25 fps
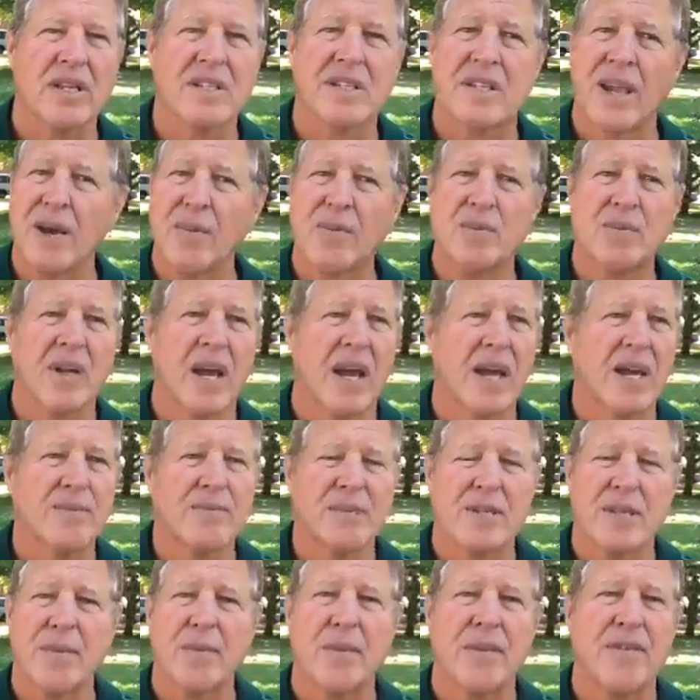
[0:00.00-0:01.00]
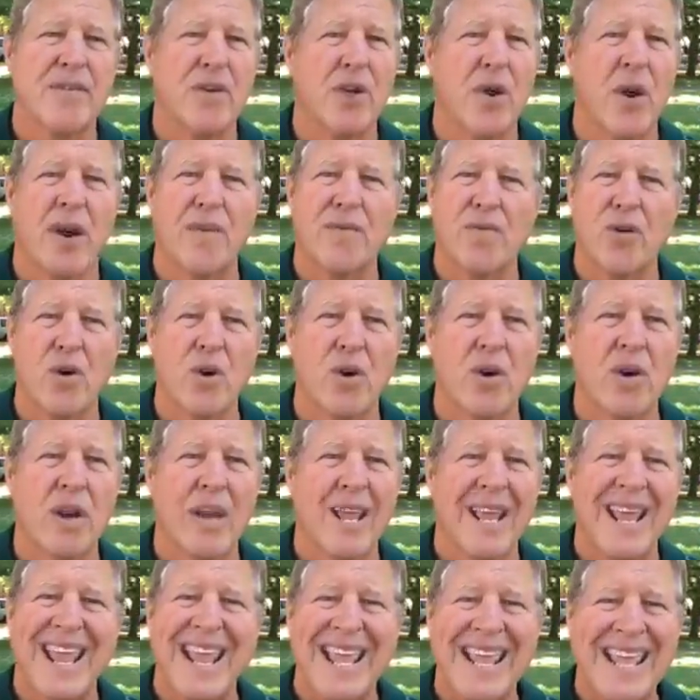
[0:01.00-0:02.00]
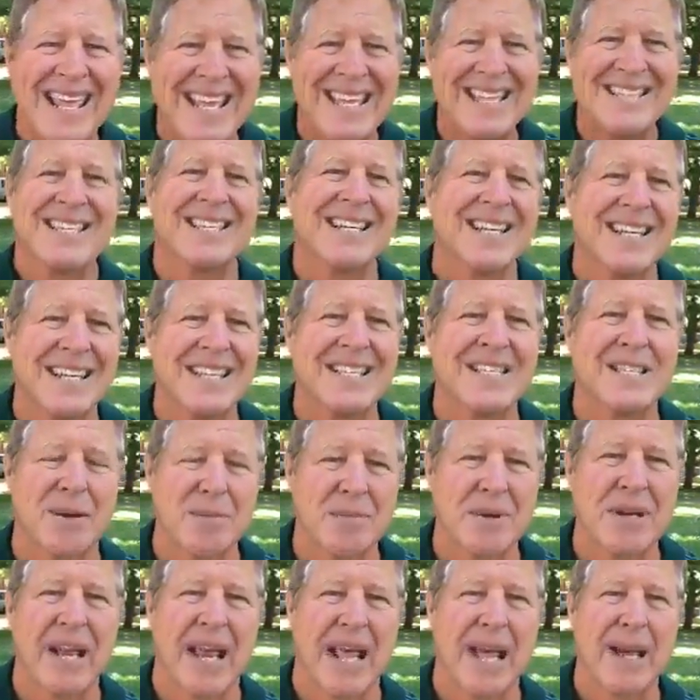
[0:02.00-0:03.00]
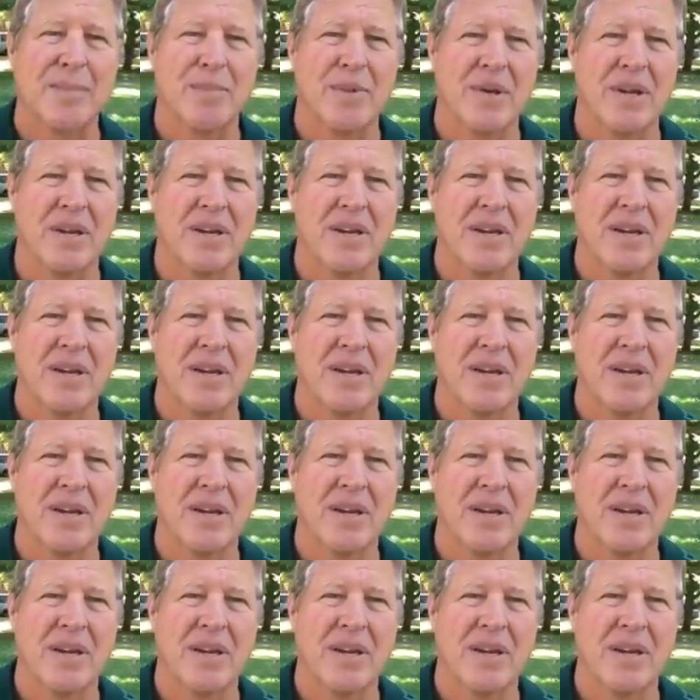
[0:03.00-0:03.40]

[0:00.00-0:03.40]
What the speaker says: Sometimes, some of you I've heard, instantly something happened.